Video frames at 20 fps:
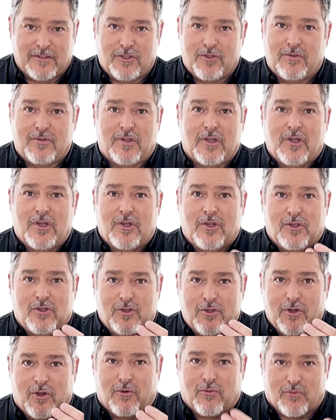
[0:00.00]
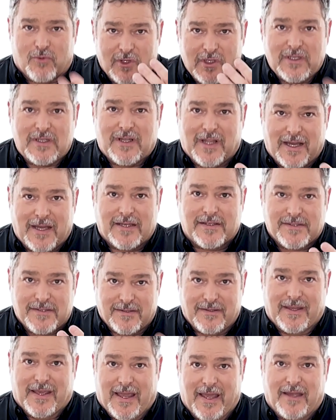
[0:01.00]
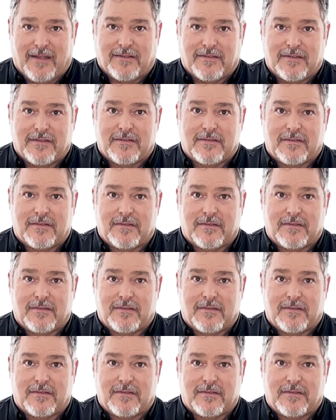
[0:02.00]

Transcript: You, you don't realize that.